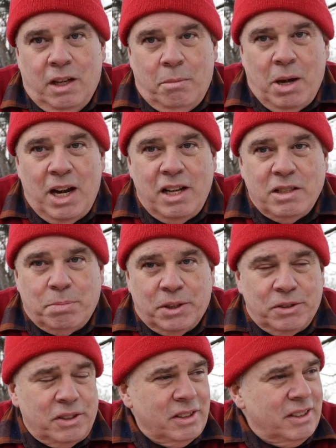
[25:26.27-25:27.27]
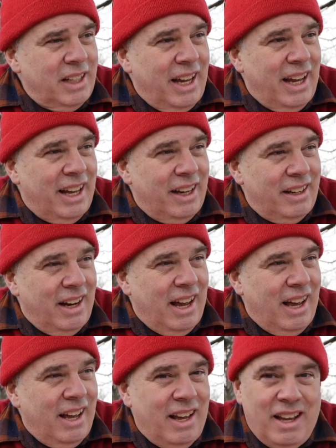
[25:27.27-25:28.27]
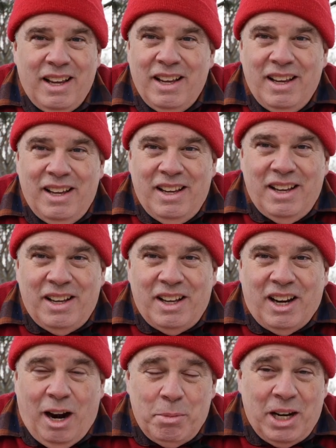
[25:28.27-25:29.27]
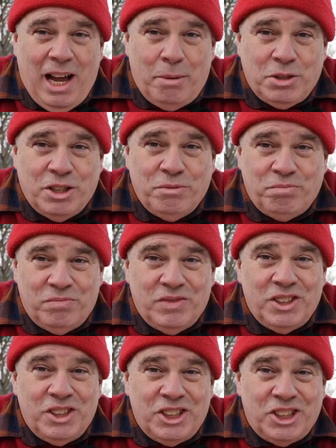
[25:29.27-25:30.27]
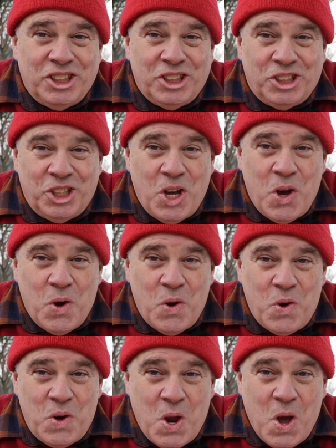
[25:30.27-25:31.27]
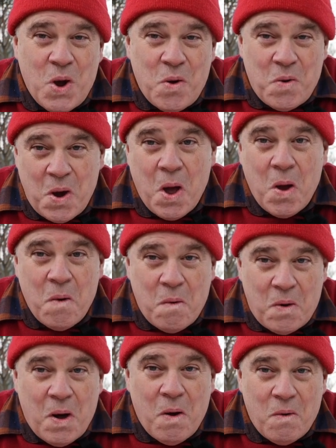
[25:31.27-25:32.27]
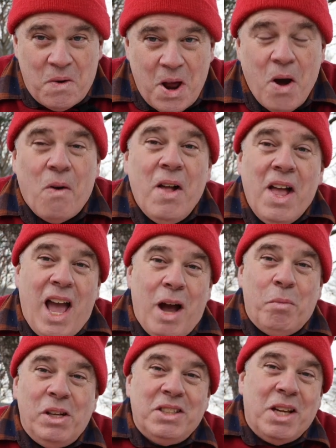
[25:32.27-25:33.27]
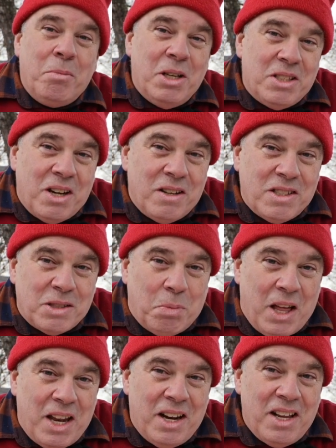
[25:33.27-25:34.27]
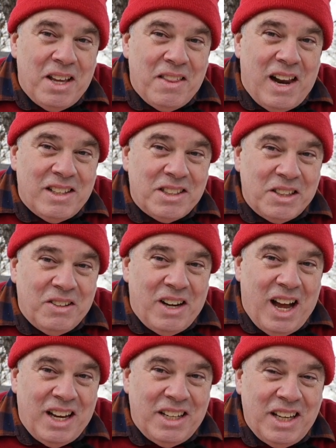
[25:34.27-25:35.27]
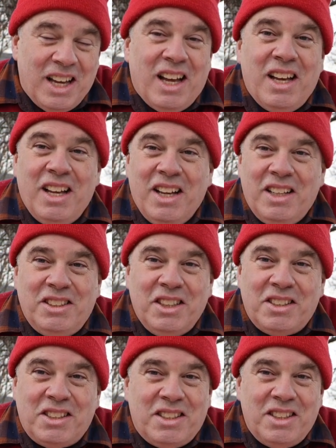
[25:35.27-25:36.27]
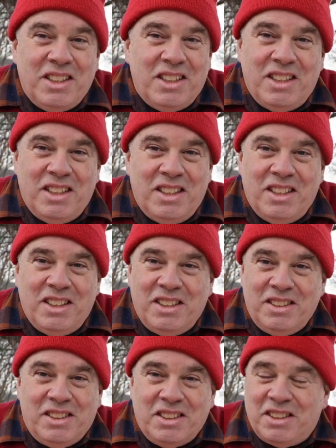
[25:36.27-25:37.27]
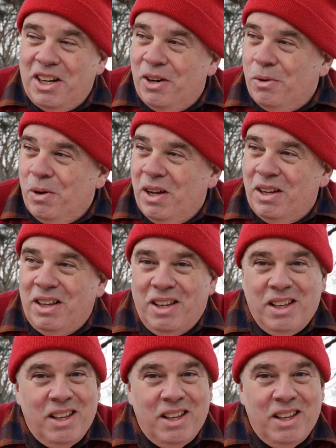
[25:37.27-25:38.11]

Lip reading: My name's Bruce, and carbon capture, just no, no, no, no, no. And when someone starts explaining to you that it's a good idea, just go, well,